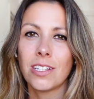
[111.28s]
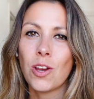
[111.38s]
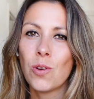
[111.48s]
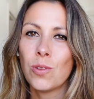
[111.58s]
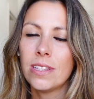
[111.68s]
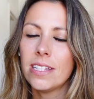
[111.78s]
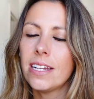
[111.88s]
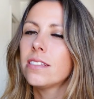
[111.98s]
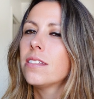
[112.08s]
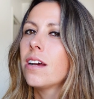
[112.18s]
So
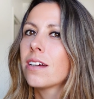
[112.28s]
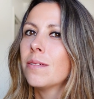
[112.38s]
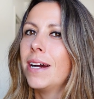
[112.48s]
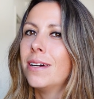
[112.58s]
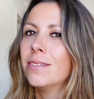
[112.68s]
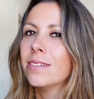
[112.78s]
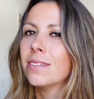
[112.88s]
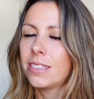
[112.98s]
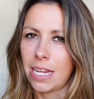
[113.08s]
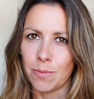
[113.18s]
let's talk about
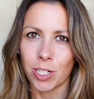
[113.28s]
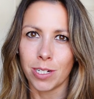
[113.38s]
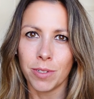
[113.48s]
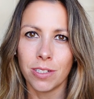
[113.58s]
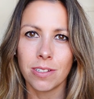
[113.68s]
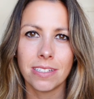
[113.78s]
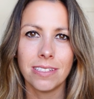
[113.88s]
cybercriminals.